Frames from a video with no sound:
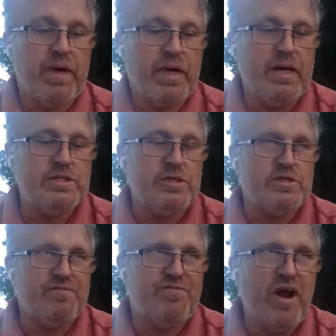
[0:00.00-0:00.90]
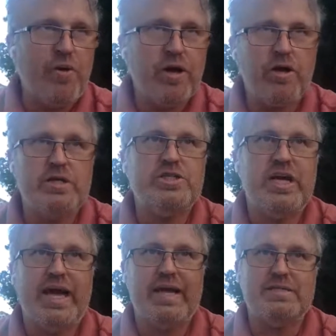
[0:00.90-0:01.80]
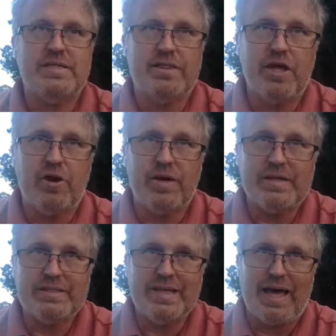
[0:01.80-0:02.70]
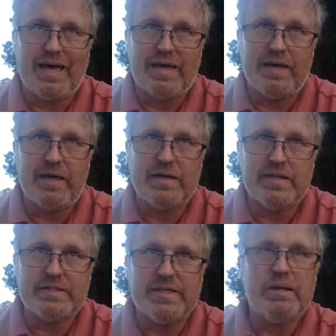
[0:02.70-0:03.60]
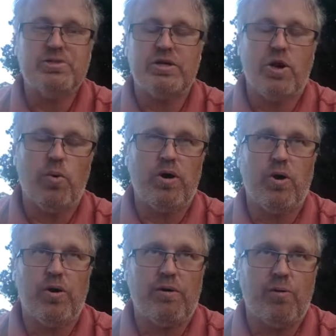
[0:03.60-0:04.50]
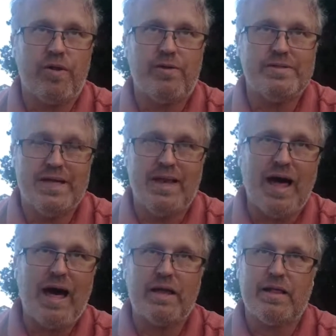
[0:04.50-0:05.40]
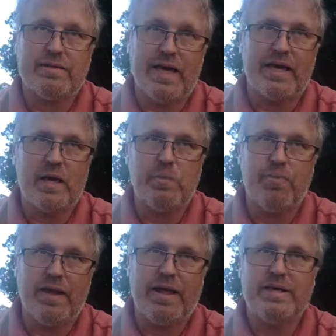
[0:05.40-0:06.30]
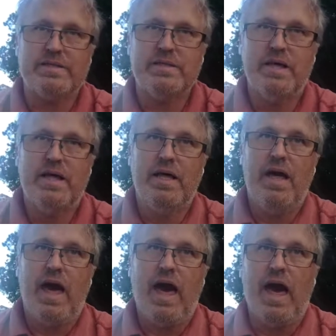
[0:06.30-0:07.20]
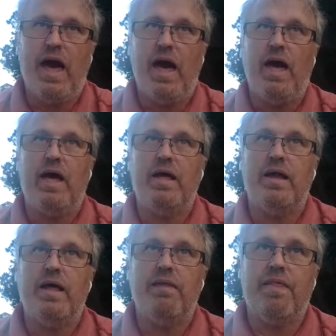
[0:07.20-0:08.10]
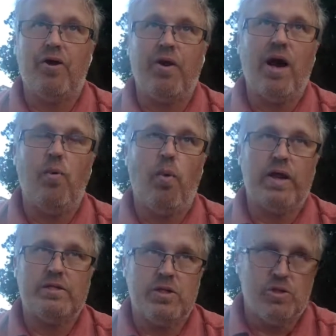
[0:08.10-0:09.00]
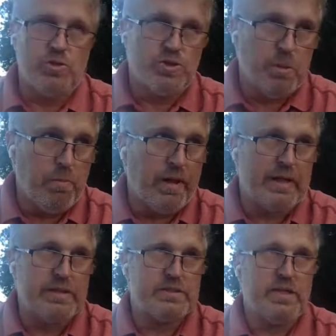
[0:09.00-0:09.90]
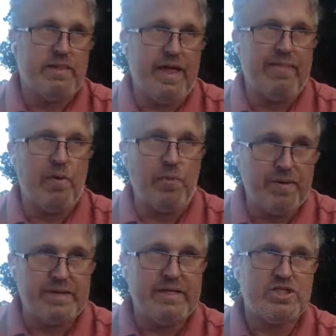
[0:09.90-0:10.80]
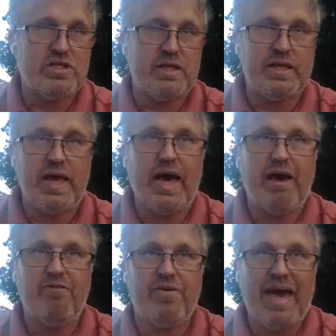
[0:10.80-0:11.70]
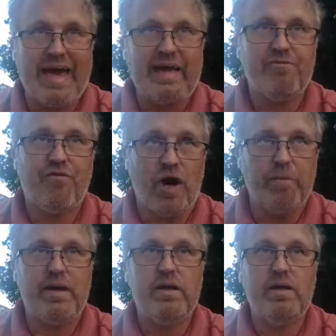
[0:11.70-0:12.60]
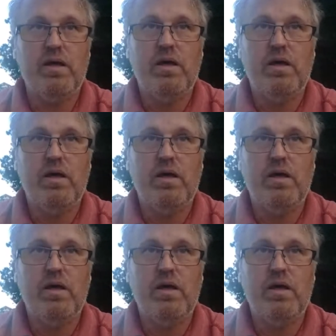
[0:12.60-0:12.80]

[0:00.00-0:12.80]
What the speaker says: because there's very good chance that there is a deception going on, or there is a lie taking place, and they're not wanting to lose the monies that they would potentially have gained from it.